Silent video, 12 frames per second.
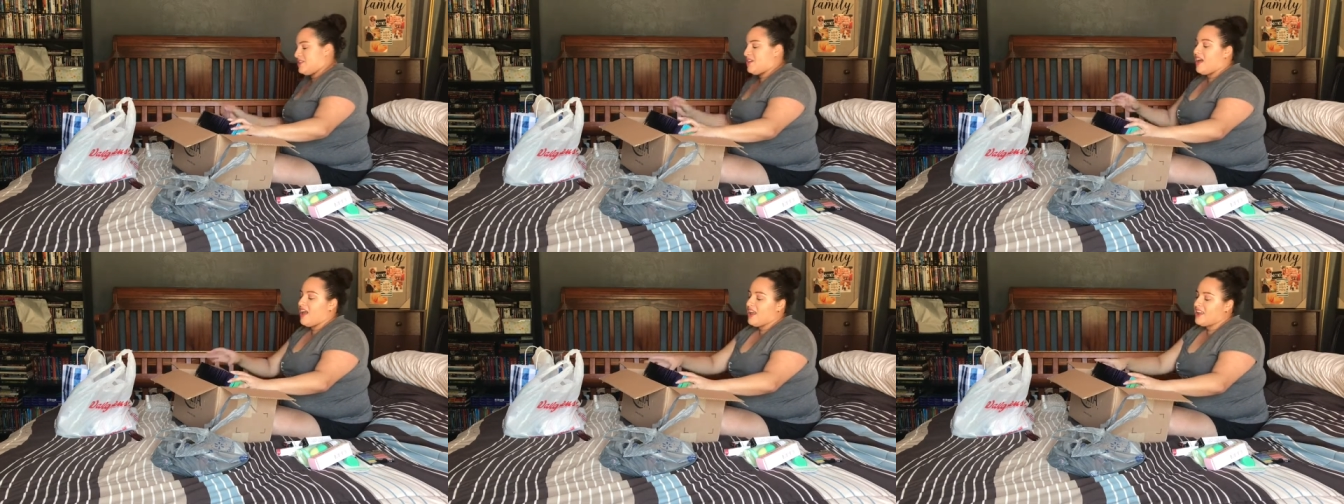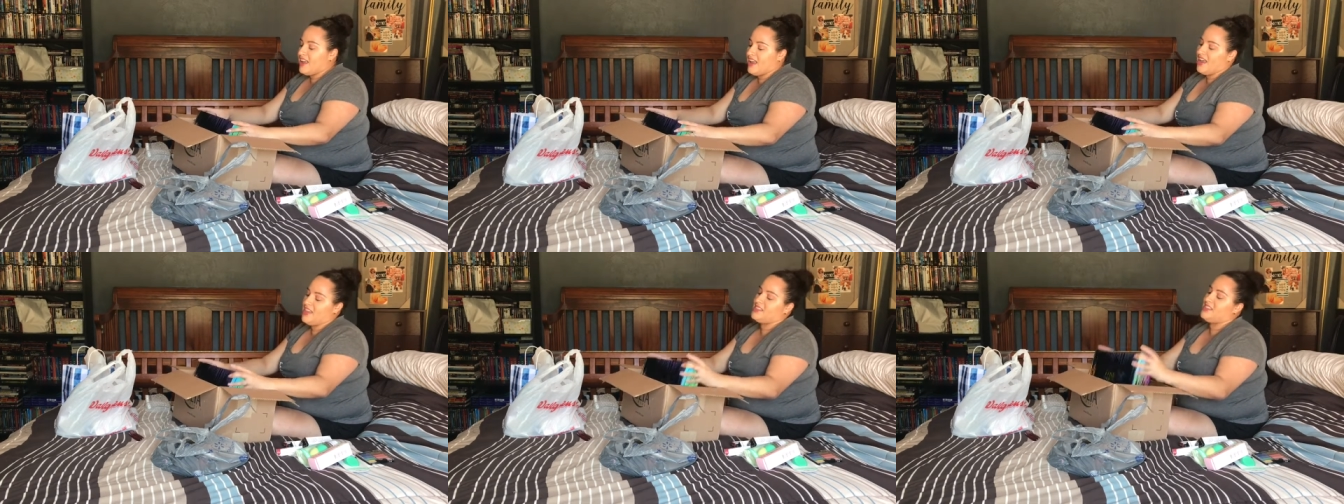So I
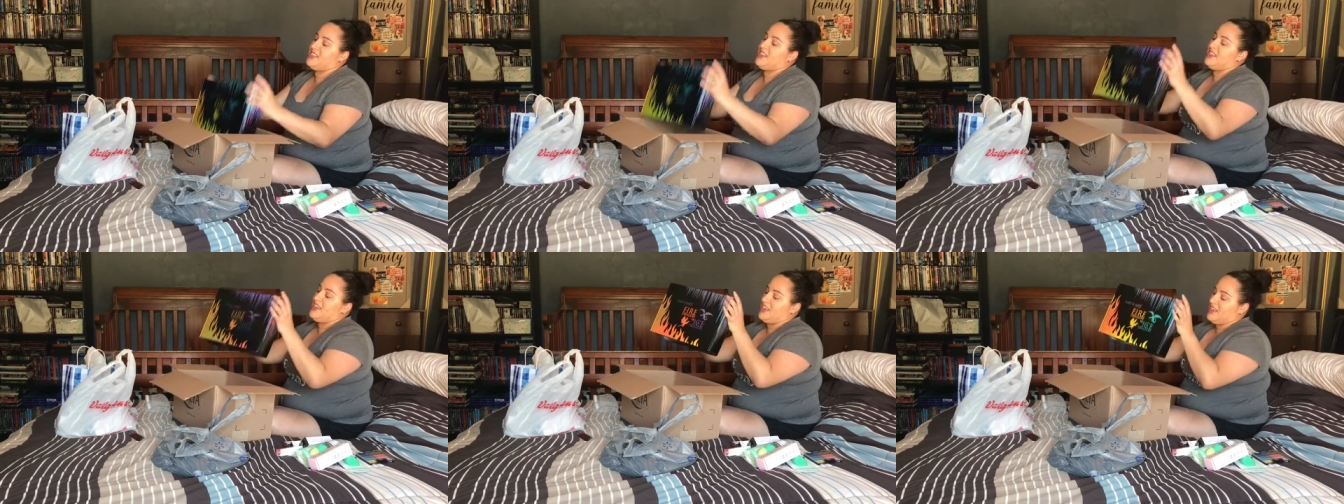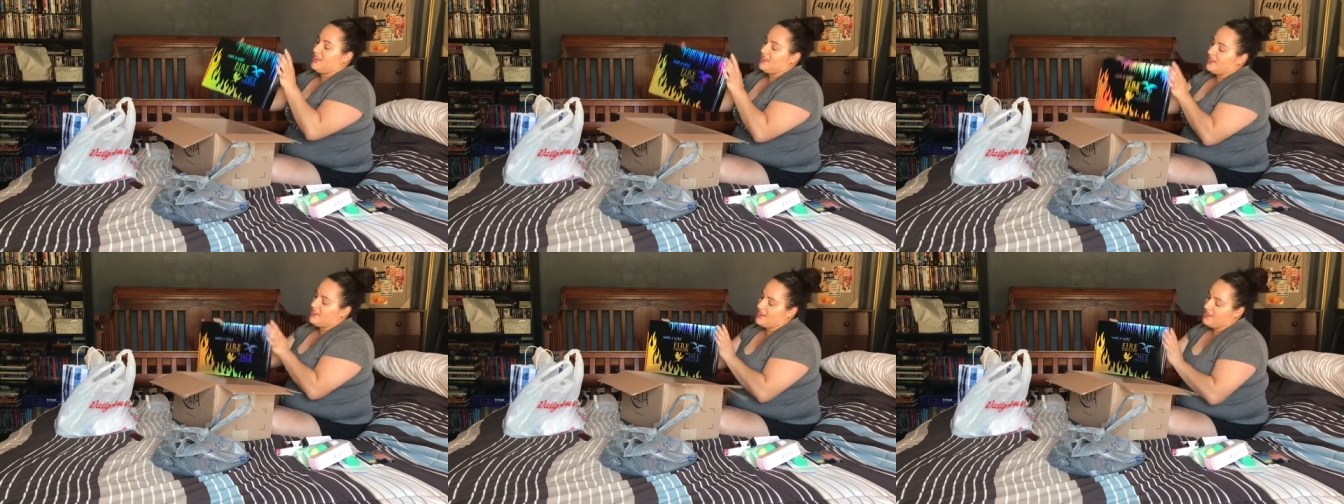got the
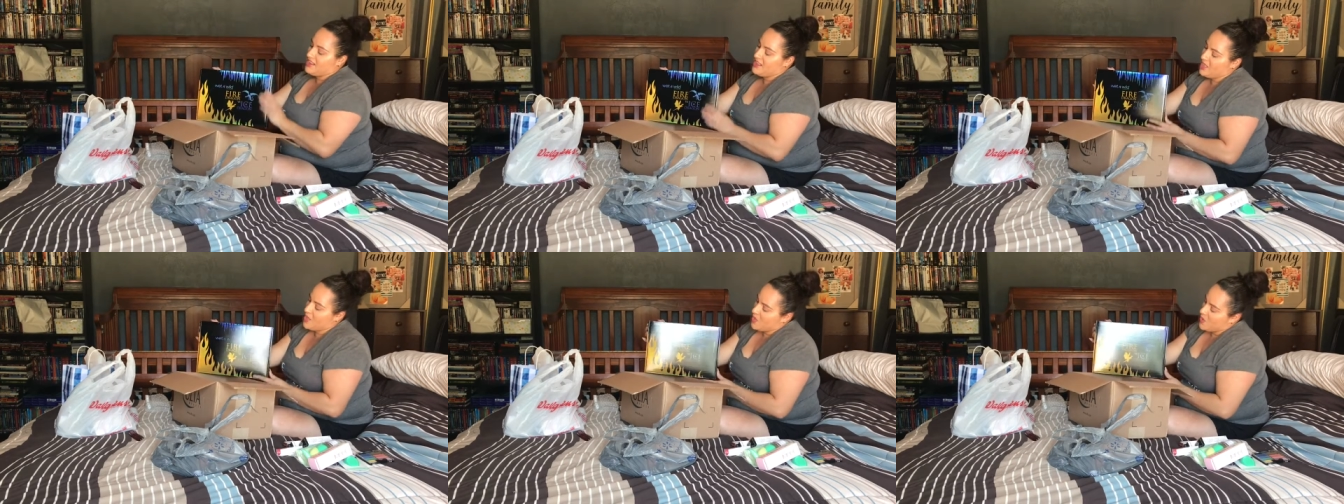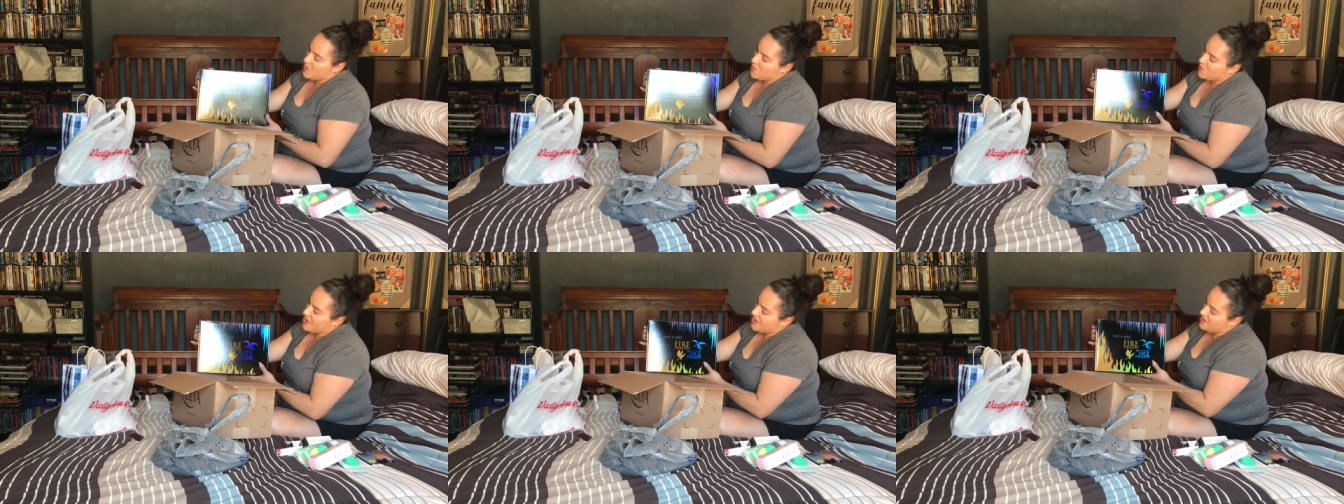
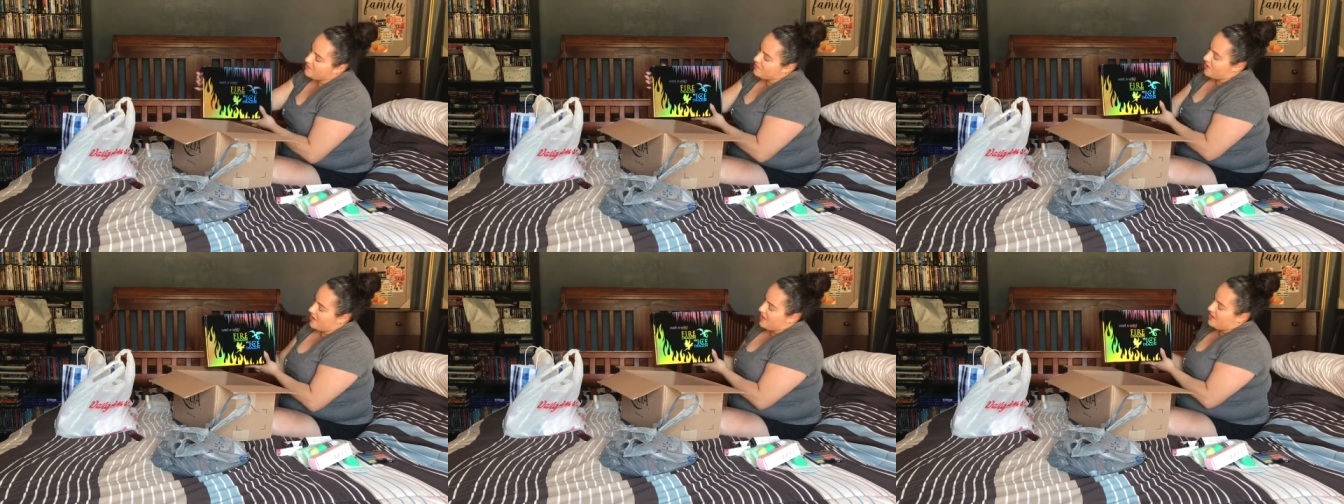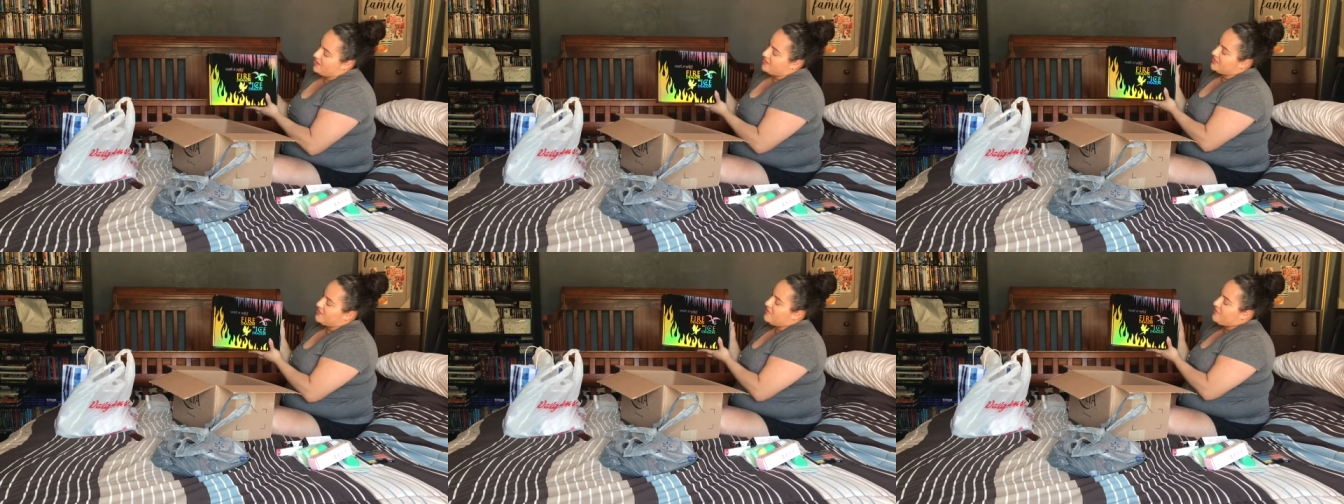Wet and Wild